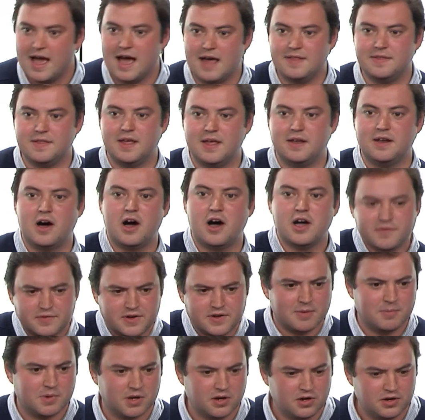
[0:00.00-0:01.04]
and then I've
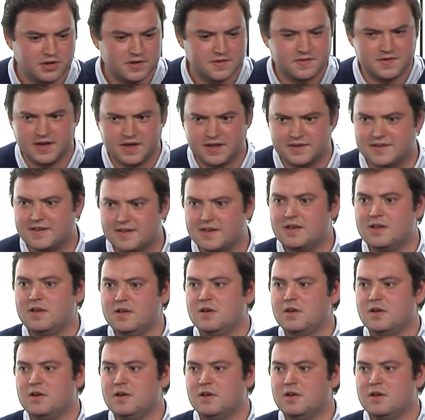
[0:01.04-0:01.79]
come along and said,